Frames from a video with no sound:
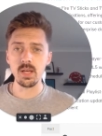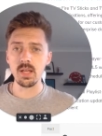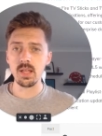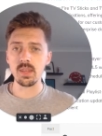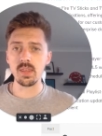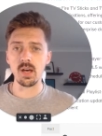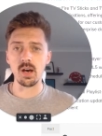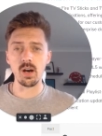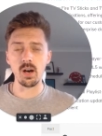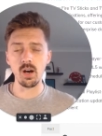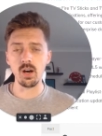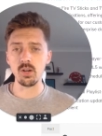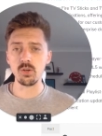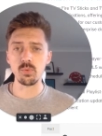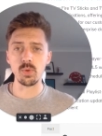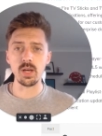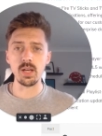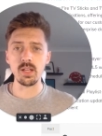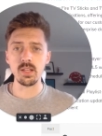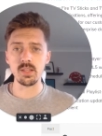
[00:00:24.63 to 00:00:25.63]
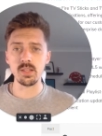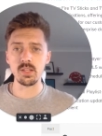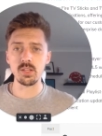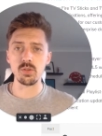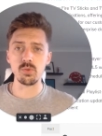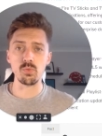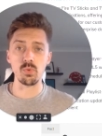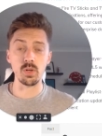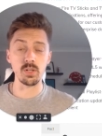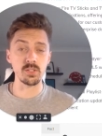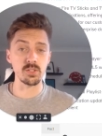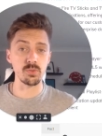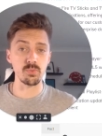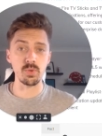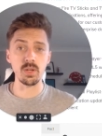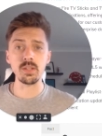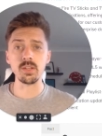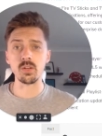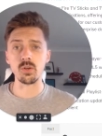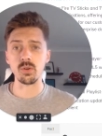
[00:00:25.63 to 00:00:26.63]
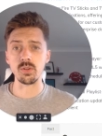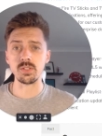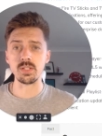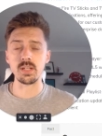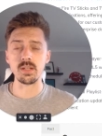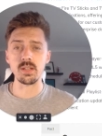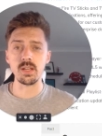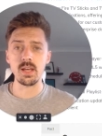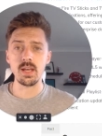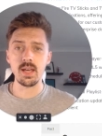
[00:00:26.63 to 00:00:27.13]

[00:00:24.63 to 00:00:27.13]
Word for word: the hardware that you want to run the content,